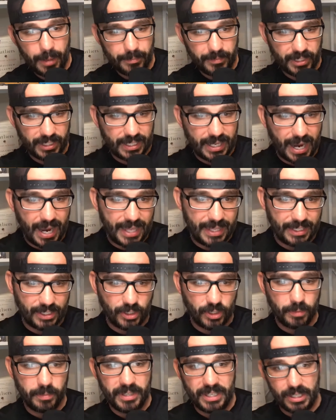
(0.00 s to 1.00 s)
The guy that
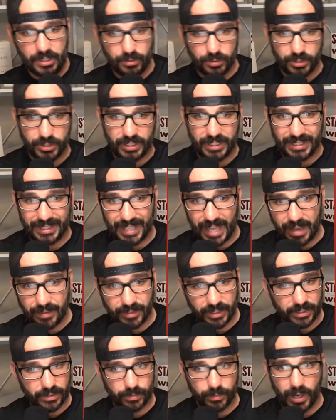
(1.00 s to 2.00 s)
could be interesting,
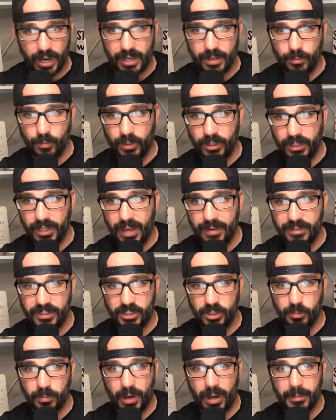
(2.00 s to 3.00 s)
Levis, right? Will Levis
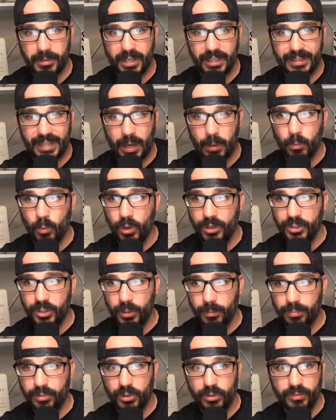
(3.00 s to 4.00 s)
has probably got that
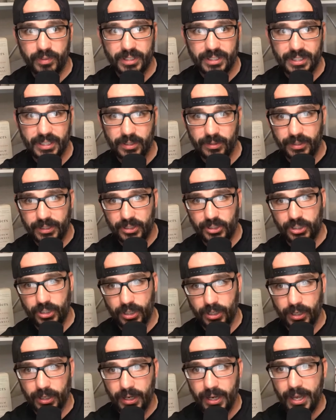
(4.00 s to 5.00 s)
1-year prove-it deal this
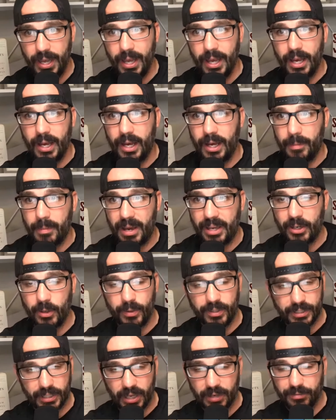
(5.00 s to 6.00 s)
year. I know
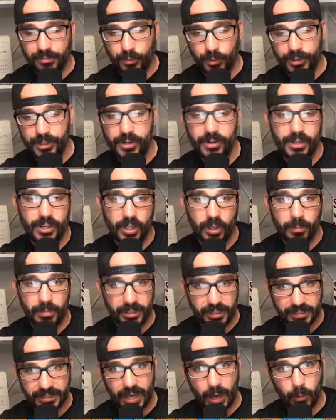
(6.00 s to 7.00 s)
he's at a 4-year deal, but
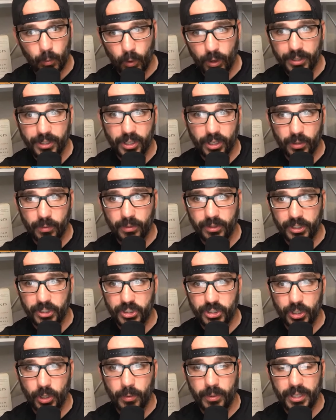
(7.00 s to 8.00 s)
he's got 1 year to really
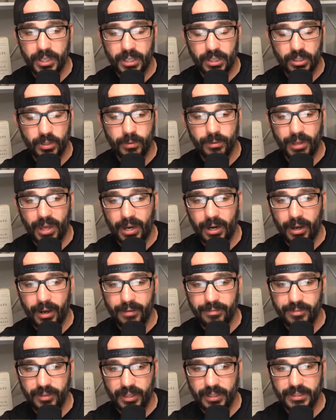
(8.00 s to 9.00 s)
show what he could do in that
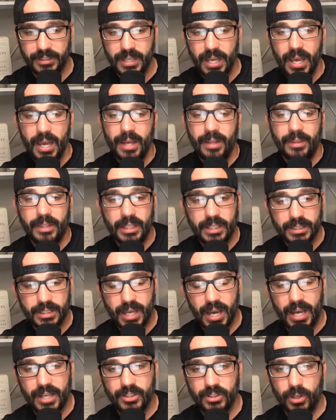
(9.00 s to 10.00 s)
offense. These
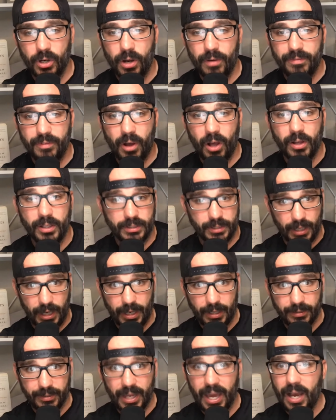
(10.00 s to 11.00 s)
guys are all
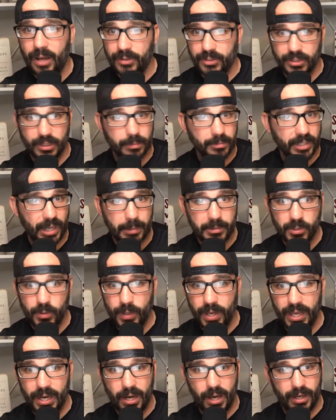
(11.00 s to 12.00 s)
volatile. Now, sometimes you
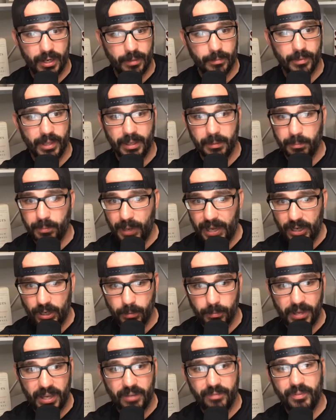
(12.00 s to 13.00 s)
hit on it, like Baker
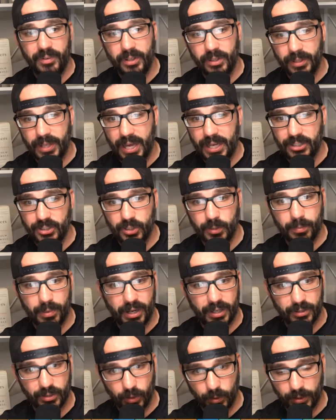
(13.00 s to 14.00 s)
Mayfield last year,
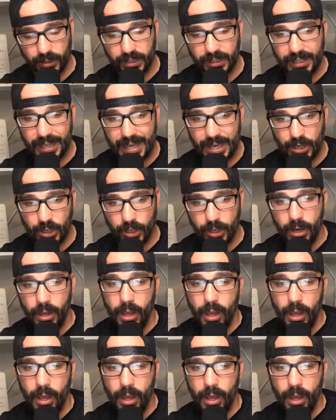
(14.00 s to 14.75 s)
probably going a little later.